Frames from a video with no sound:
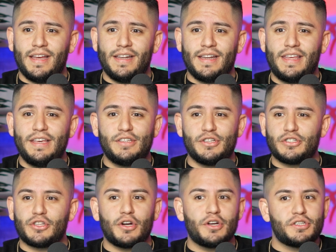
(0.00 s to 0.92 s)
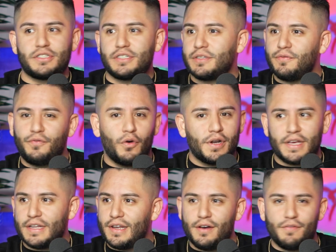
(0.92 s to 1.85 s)
he just starts falling
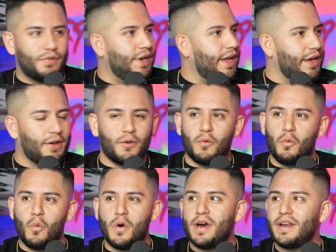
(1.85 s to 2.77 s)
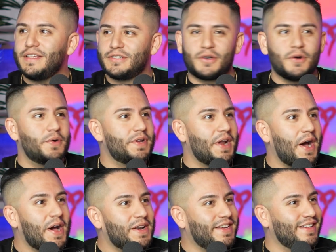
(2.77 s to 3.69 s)
in love with, like, what is going
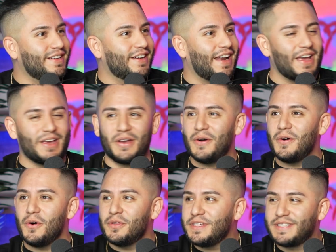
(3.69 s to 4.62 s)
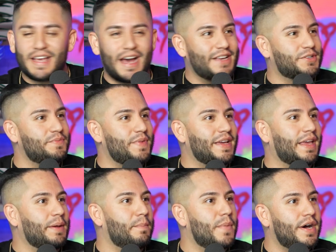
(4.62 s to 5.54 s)
on here? Like, all these guys are
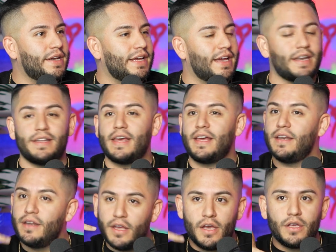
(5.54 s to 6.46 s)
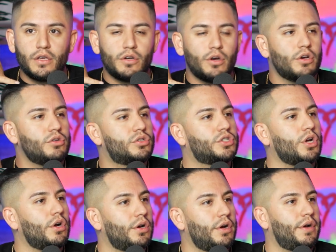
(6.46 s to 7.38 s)
making money. And then, you
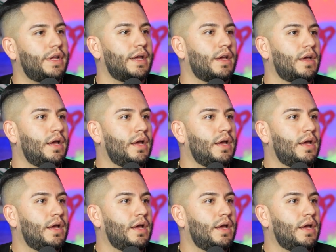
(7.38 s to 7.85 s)
start learning